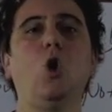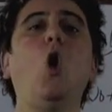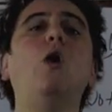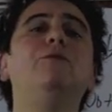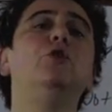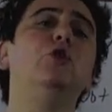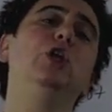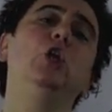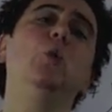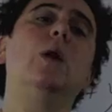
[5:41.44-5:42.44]
Off duty,
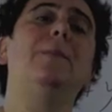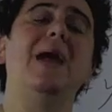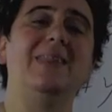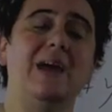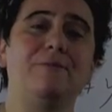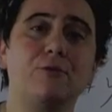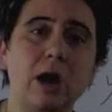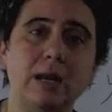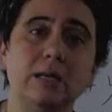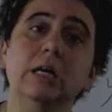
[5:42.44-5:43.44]
you want to pay that
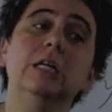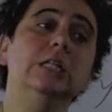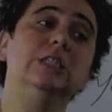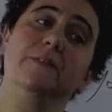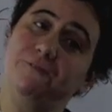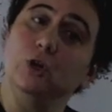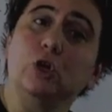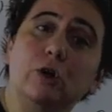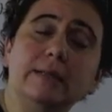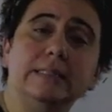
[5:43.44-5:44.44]
friend to fill
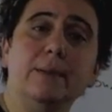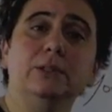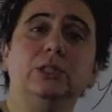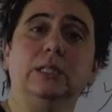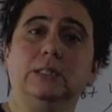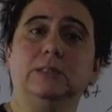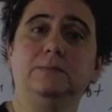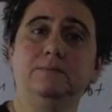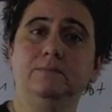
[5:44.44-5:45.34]
your ATM machines.